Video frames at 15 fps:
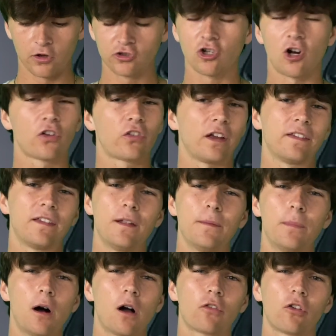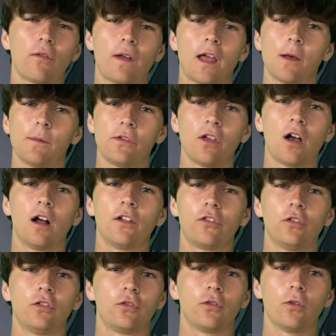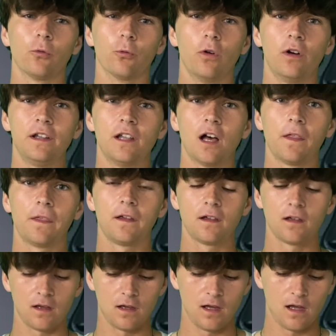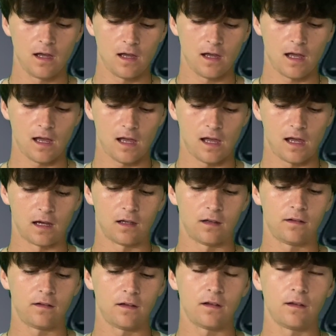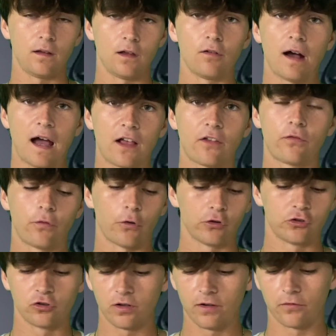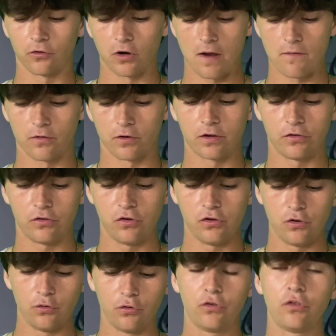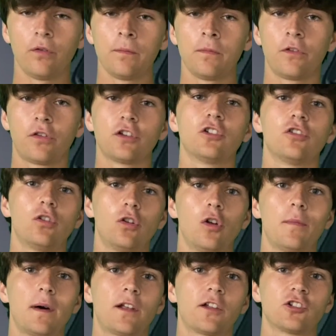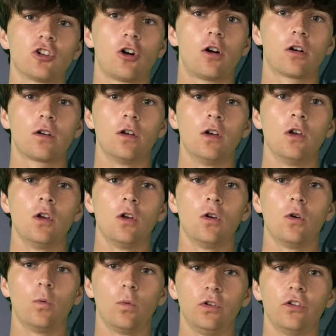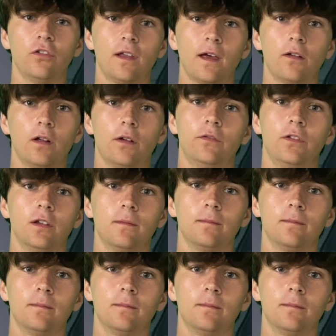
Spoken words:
Chalk's like 10 bucks off Amazon, so it's really nothing. And it lasts virtually forever because you use such a little amount of chalk when you're deadlifting.